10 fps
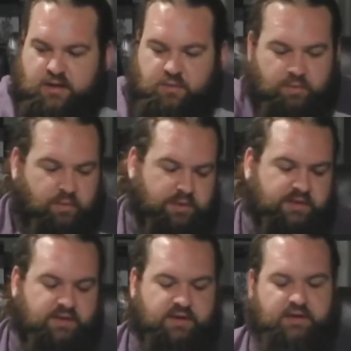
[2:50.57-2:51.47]
when we went
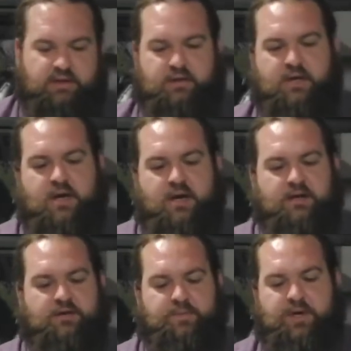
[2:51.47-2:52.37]
to the
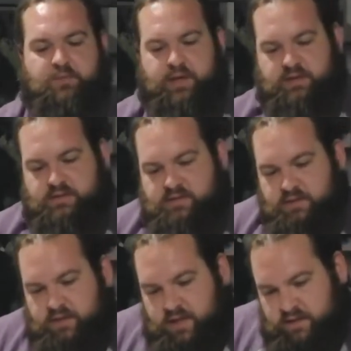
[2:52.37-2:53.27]
Pickwick to see
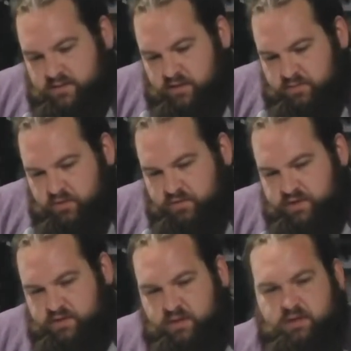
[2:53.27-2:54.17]
the Godzilla
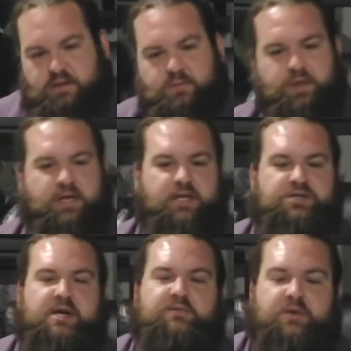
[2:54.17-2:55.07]
movies, we could
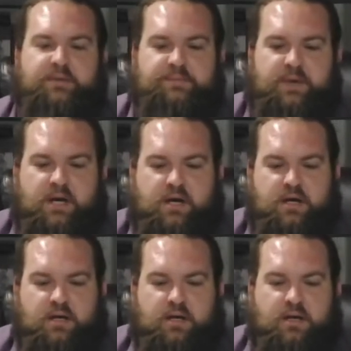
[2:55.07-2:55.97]
each have one.
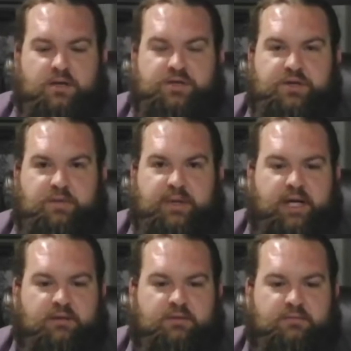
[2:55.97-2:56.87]
She turned me
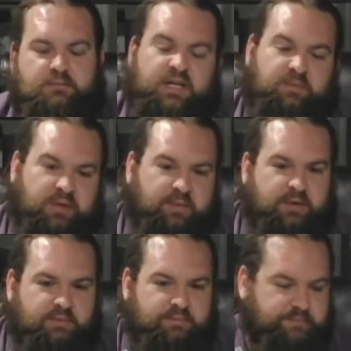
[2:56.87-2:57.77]
down. I don't blame her.
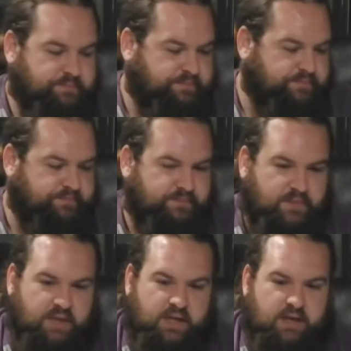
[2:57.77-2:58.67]

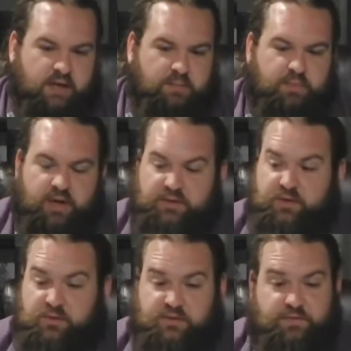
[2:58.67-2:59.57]
But
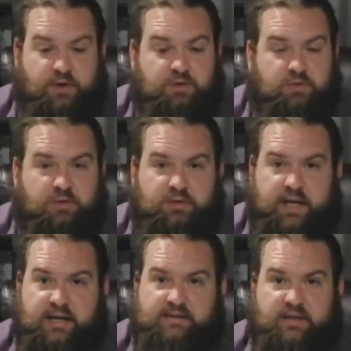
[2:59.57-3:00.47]
those are very cool.
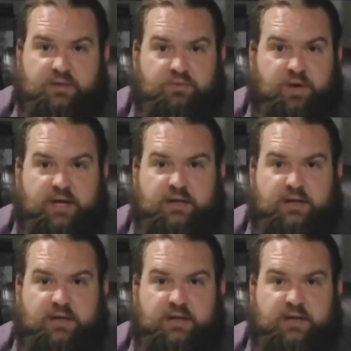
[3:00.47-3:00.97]
Like I said, great